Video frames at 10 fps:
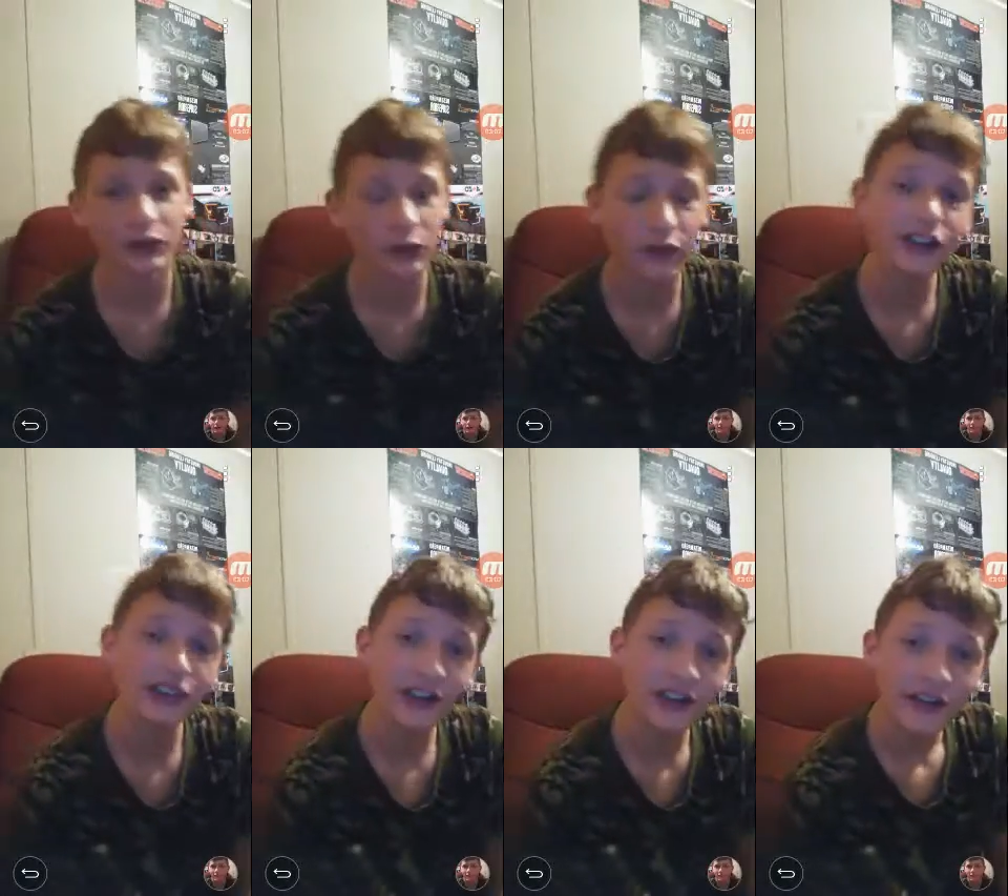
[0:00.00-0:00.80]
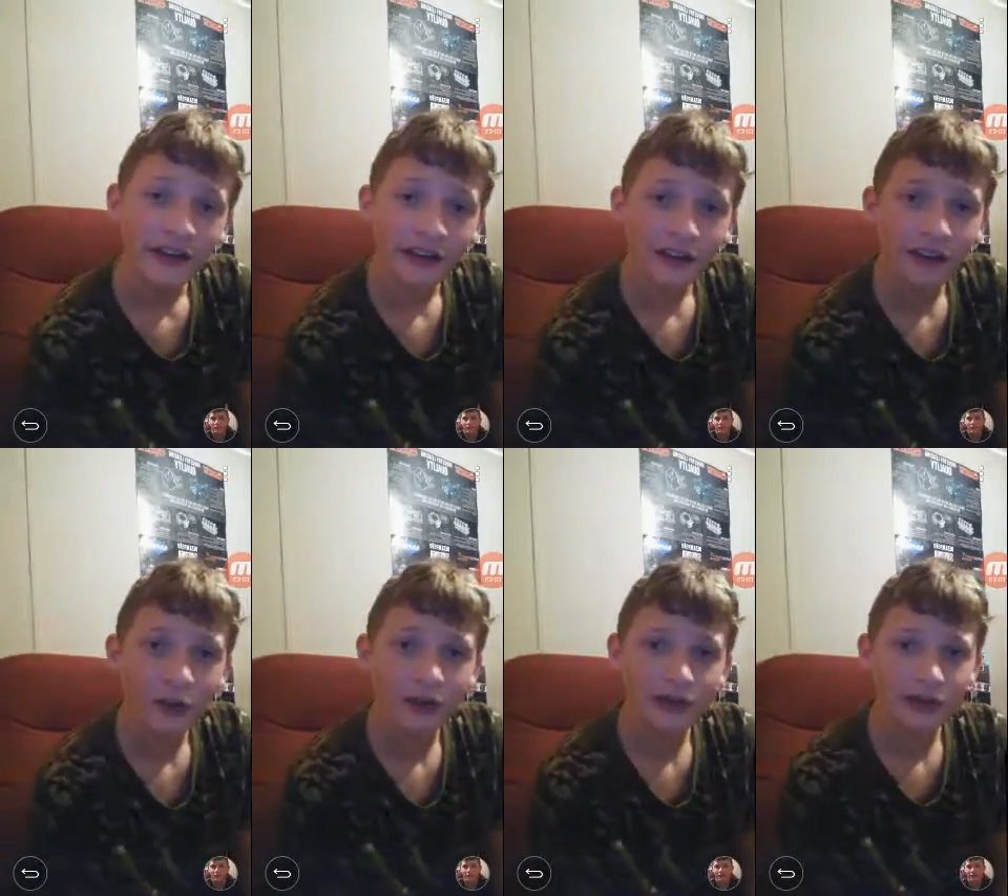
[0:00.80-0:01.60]
The first year
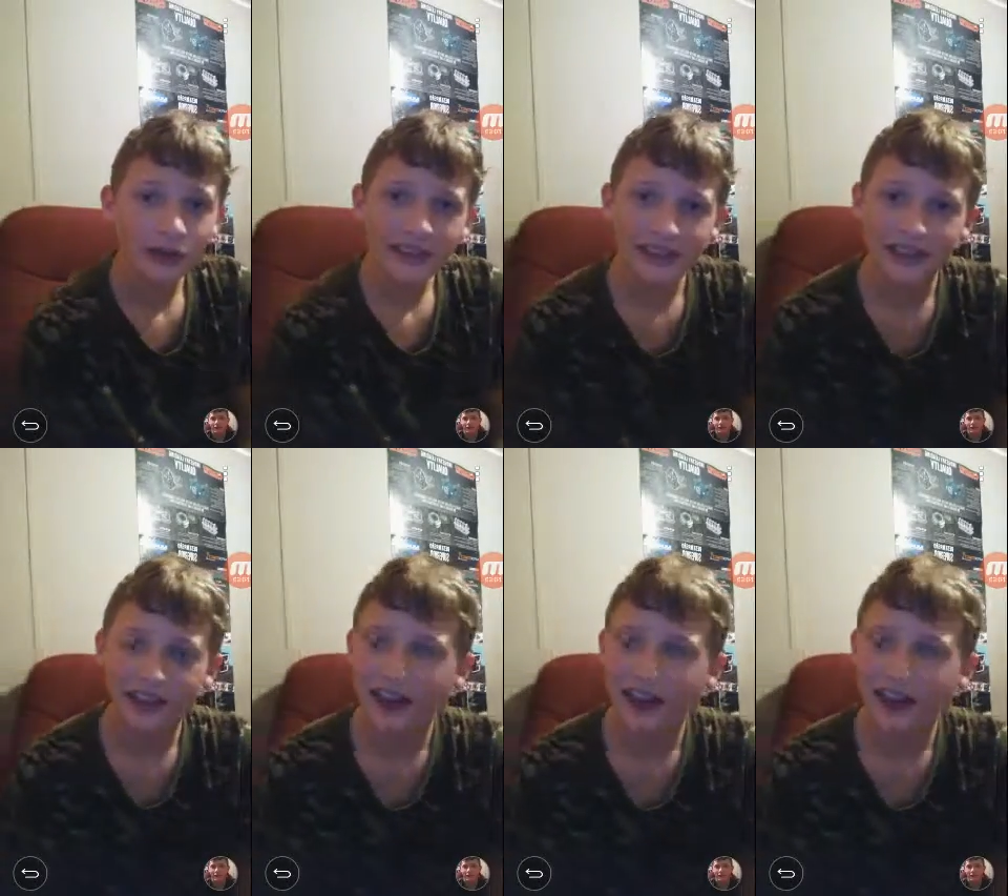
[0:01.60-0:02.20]
was a great year.